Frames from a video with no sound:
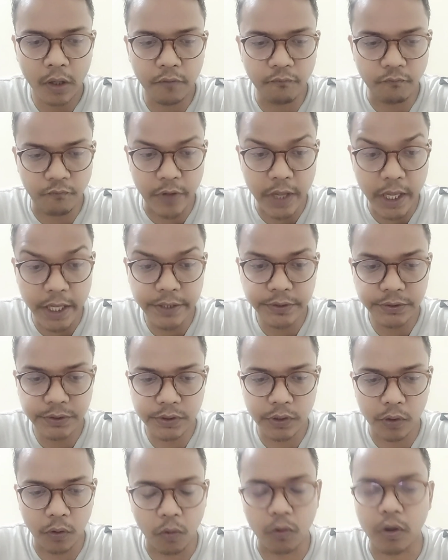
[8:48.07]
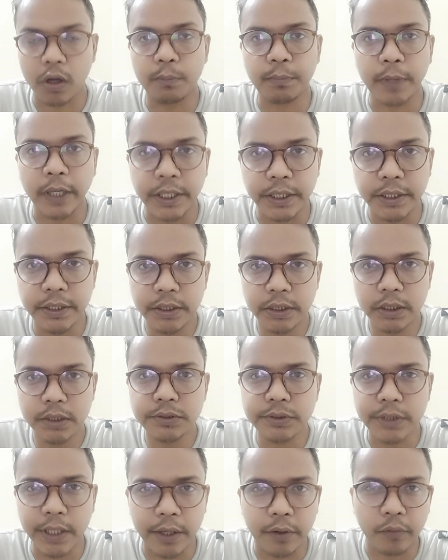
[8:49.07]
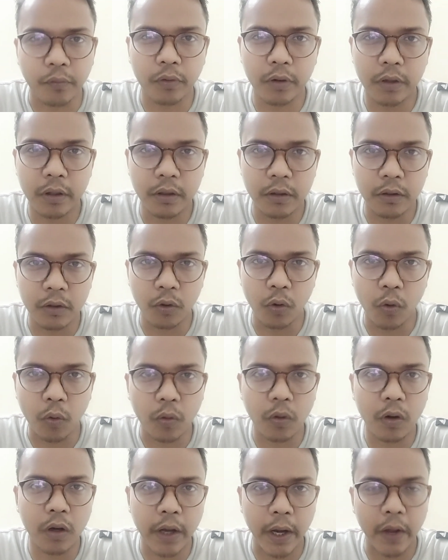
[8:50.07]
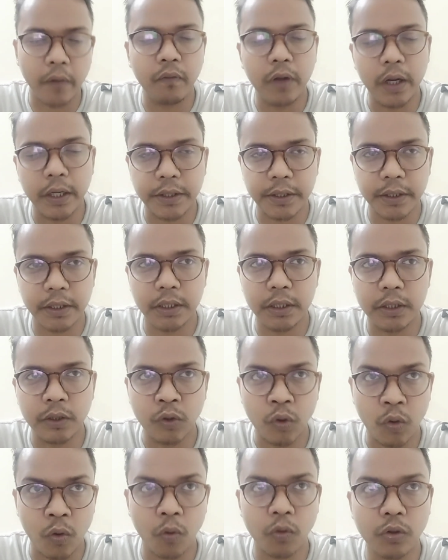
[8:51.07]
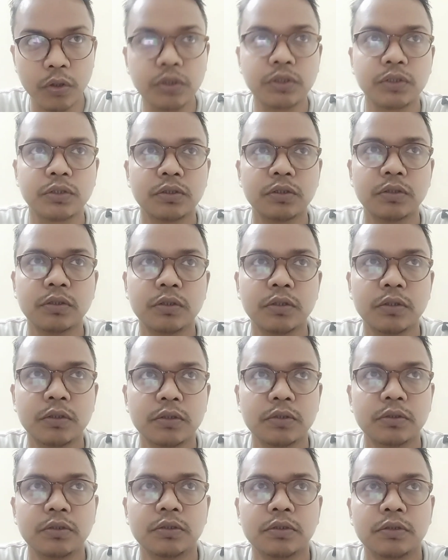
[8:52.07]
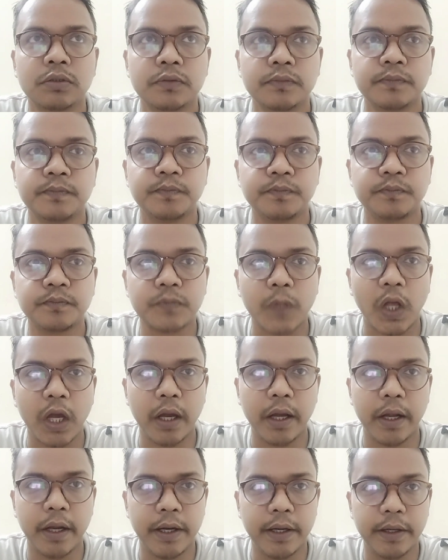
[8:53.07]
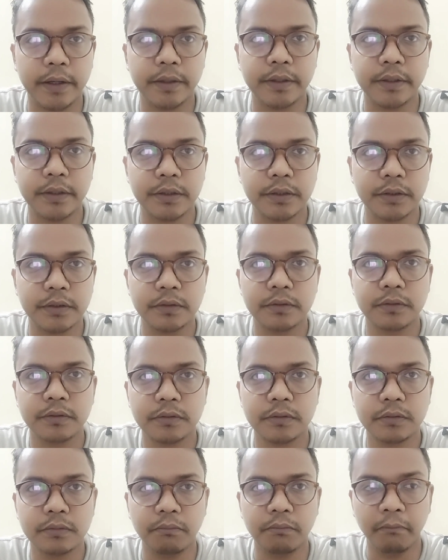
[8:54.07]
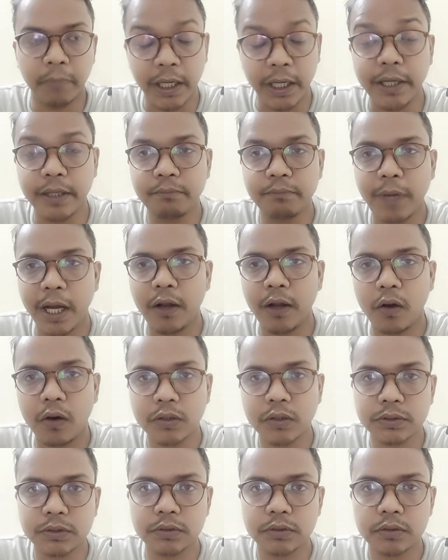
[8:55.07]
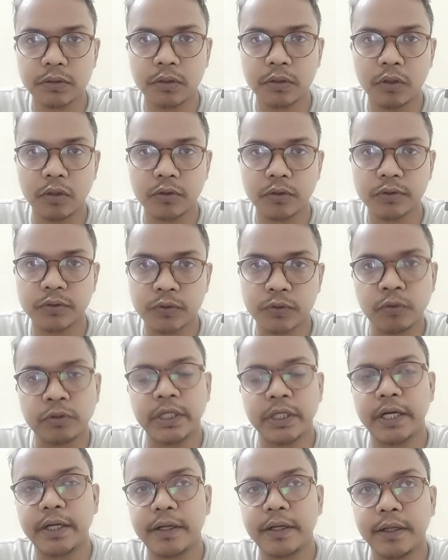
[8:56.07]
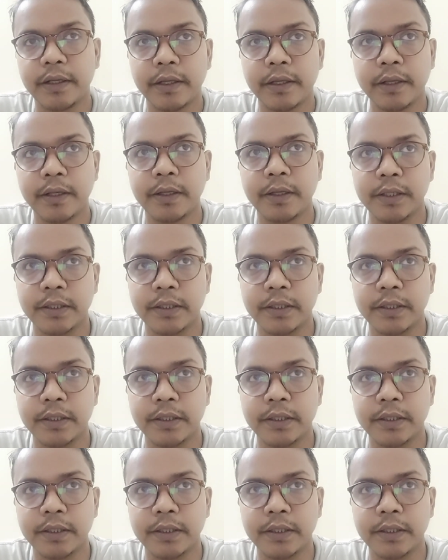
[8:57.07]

ways, local materials and local regulatory codes and building bylaws, so that